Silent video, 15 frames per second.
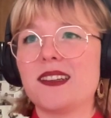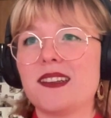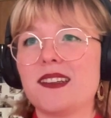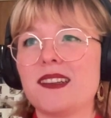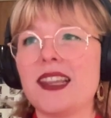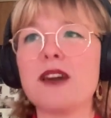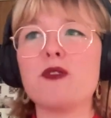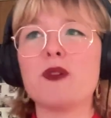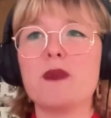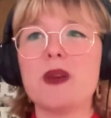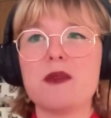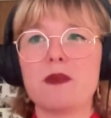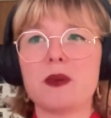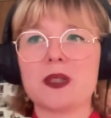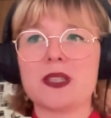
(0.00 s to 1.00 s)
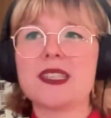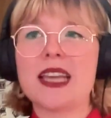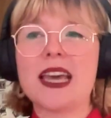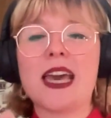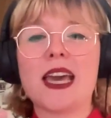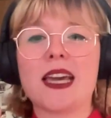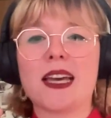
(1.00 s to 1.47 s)
when people
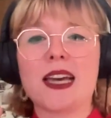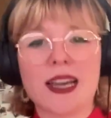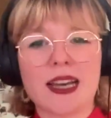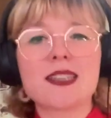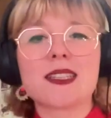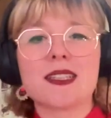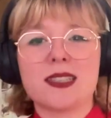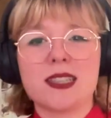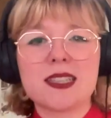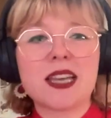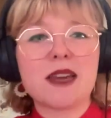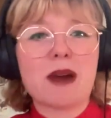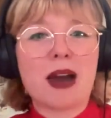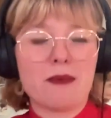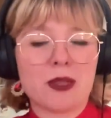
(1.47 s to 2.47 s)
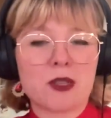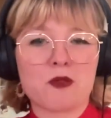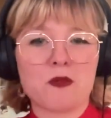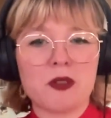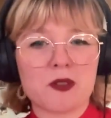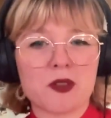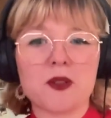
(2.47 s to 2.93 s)
sing, I guess the same happens
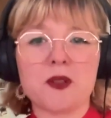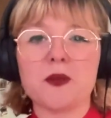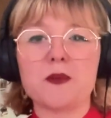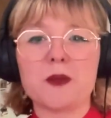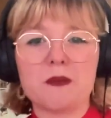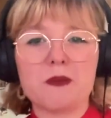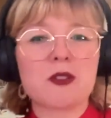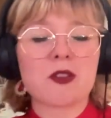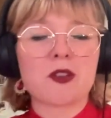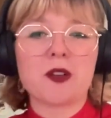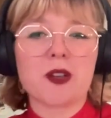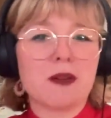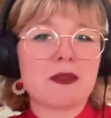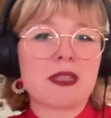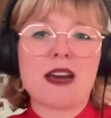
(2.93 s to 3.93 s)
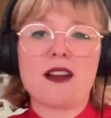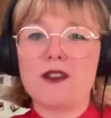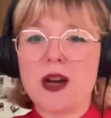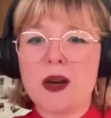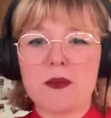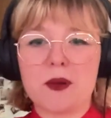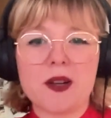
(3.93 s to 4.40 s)
with musical, but musical comes out of
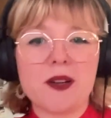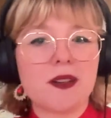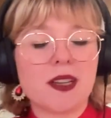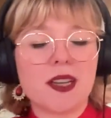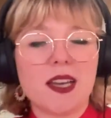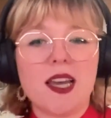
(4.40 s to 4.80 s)
opera.